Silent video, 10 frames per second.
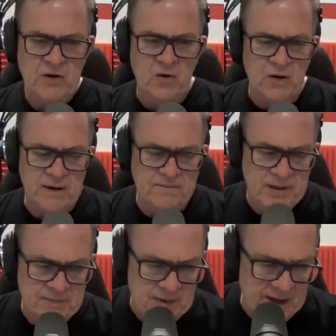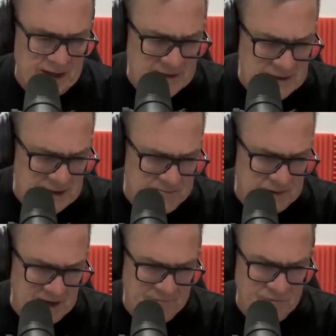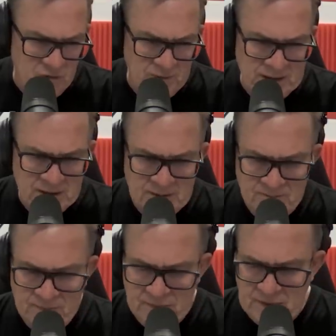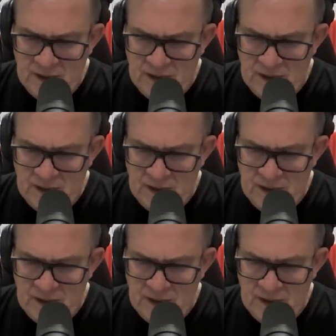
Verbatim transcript: calling people out, deplatforming them,